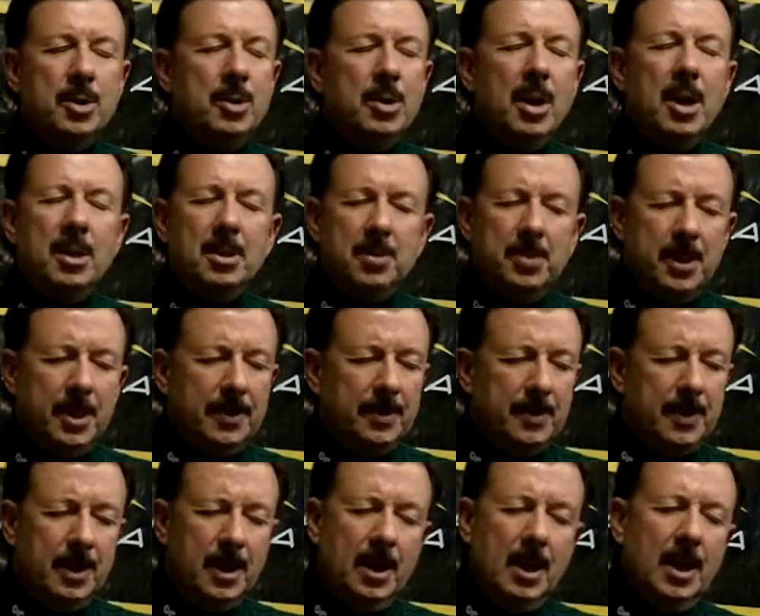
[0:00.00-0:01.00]
Trust me,
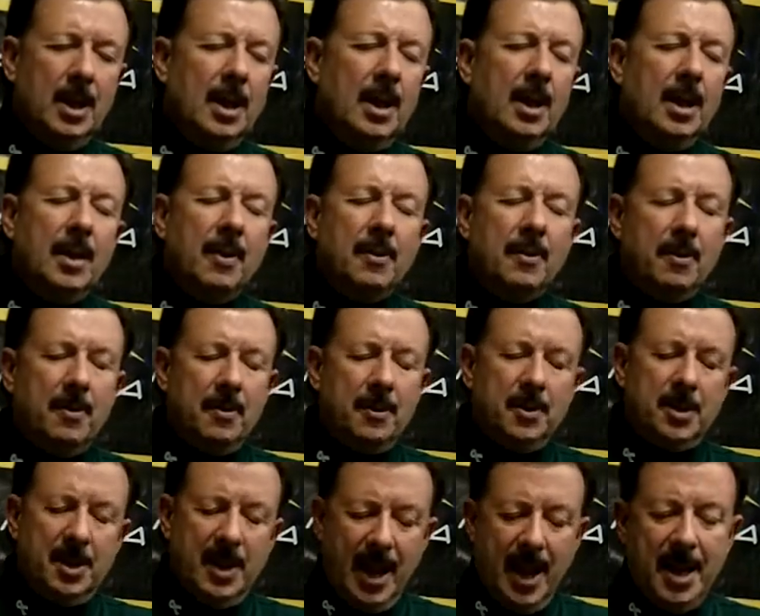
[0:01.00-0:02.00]

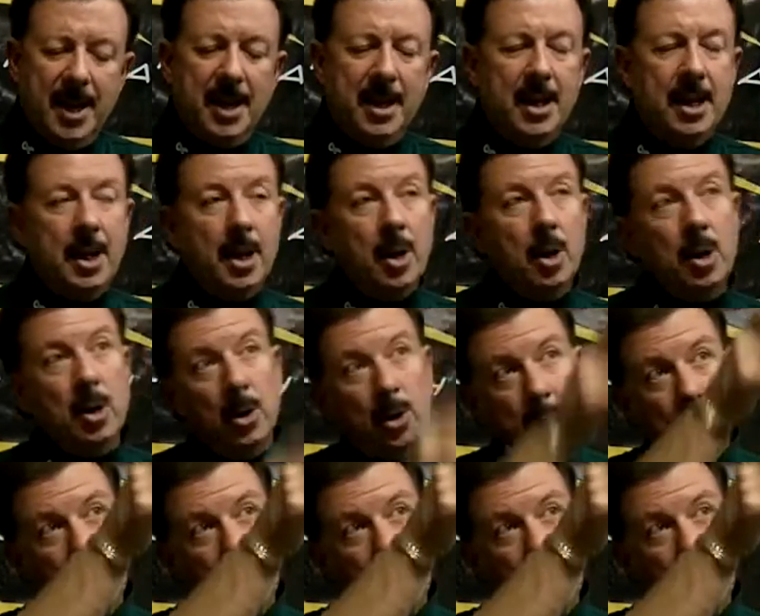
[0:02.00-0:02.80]
standing here